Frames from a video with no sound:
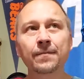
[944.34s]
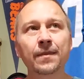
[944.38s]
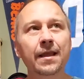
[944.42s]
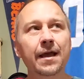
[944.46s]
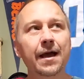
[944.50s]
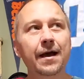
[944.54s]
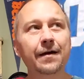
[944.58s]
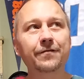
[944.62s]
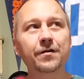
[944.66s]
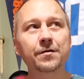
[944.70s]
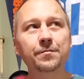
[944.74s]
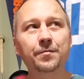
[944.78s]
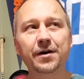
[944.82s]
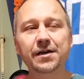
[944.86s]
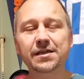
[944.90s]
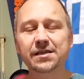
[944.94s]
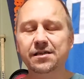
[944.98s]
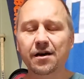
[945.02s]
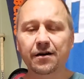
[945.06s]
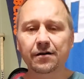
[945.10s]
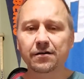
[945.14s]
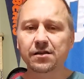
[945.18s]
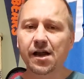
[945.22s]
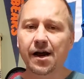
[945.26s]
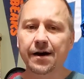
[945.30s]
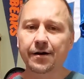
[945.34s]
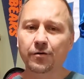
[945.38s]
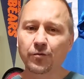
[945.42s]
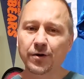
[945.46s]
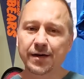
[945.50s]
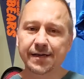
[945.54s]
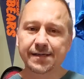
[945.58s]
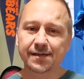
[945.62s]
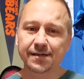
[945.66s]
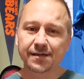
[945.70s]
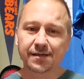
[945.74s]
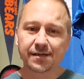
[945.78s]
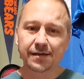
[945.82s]
Everybody's got a lot of
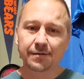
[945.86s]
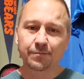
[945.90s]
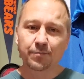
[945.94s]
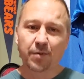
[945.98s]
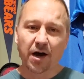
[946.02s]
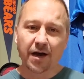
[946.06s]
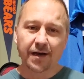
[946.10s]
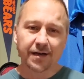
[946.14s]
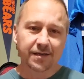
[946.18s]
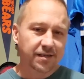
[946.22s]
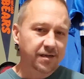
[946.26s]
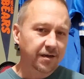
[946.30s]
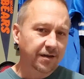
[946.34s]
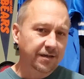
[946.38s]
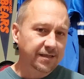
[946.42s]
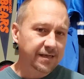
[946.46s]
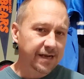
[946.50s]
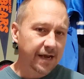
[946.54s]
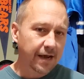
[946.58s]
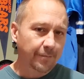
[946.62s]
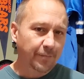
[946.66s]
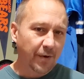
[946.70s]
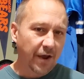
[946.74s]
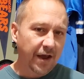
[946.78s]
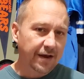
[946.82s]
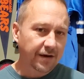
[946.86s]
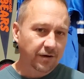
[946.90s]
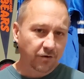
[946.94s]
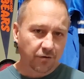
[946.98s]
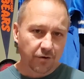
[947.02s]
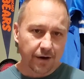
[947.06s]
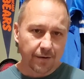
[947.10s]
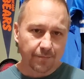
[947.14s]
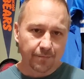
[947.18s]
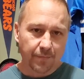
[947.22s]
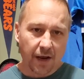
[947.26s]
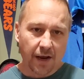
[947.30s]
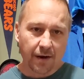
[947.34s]
recency bias on Tampa and
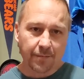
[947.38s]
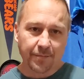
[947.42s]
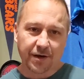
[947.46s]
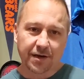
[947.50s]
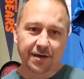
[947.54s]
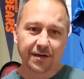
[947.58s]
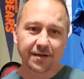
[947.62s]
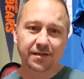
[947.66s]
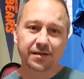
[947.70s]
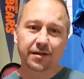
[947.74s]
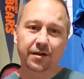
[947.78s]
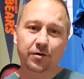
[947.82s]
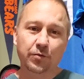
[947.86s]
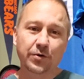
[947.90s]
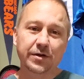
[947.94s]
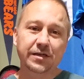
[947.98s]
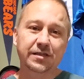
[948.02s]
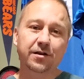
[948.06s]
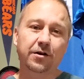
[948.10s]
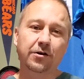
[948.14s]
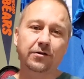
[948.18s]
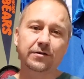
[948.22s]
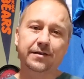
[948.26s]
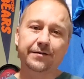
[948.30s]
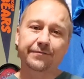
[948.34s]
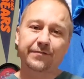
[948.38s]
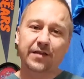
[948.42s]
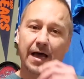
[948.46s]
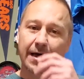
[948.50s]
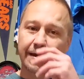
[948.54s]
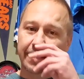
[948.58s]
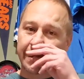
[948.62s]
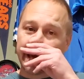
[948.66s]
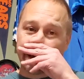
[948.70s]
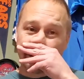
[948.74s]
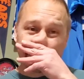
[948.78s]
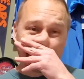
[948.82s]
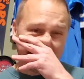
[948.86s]
Green Bay because of the result of
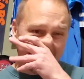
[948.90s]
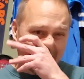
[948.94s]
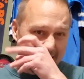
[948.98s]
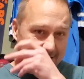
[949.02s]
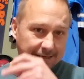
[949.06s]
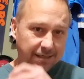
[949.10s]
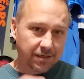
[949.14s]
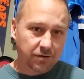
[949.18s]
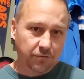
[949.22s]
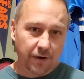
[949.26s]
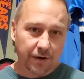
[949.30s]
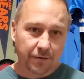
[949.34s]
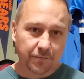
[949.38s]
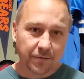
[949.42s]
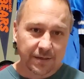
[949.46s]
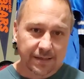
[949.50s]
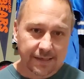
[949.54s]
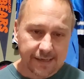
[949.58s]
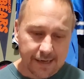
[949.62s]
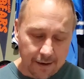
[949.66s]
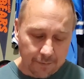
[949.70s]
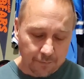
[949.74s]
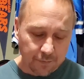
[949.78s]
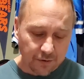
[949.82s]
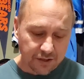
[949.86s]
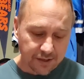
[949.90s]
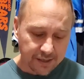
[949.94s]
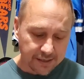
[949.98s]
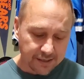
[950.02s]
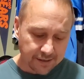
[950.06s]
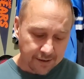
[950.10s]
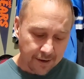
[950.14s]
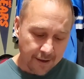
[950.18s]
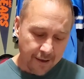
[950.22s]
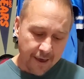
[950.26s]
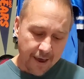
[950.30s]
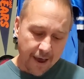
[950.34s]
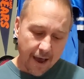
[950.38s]
that game last week with Tampa
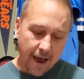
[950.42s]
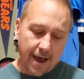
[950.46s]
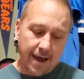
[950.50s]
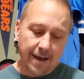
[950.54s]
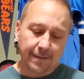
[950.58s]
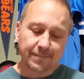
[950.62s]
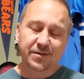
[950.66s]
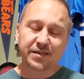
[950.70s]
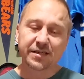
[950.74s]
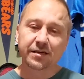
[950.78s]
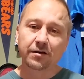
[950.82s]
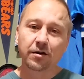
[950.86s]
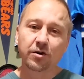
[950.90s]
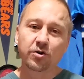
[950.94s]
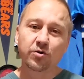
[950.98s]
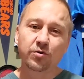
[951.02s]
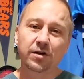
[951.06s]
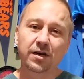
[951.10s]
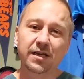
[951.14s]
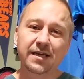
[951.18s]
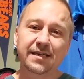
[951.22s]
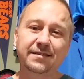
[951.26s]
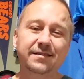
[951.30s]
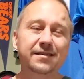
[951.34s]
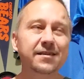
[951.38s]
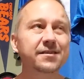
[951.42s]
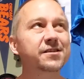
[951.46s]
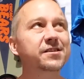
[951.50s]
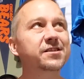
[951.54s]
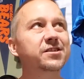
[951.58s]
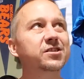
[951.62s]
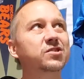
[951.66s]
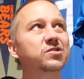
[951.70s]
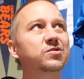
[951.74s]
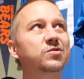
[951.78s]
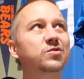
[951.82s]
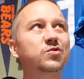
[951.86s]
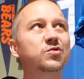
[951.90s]
just absolutely
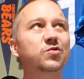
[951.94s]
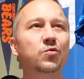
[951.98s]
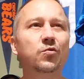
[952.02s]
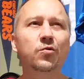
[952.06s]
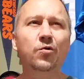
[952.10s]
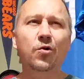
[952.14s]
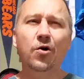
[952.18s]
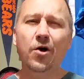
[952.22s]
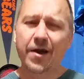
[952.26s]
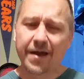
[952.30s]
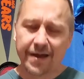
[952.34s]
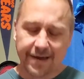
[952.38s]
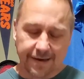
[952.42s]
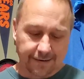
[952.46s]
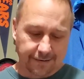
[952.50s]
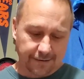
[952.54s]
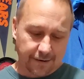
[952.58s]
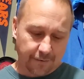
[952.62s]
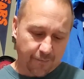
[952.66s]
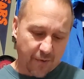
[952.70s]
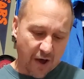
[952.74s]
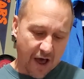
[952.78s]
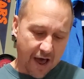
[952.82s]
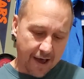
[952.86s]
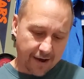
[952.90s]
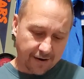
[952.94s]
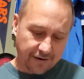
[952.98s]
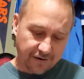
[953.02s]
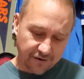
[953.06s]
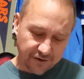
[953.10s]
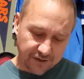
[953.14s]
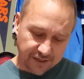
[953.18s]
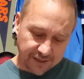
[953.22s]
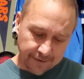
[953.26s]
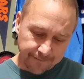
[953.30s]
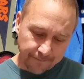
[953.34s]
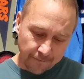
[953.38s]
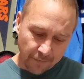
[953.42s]
destroying the
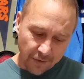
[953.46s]
Packers.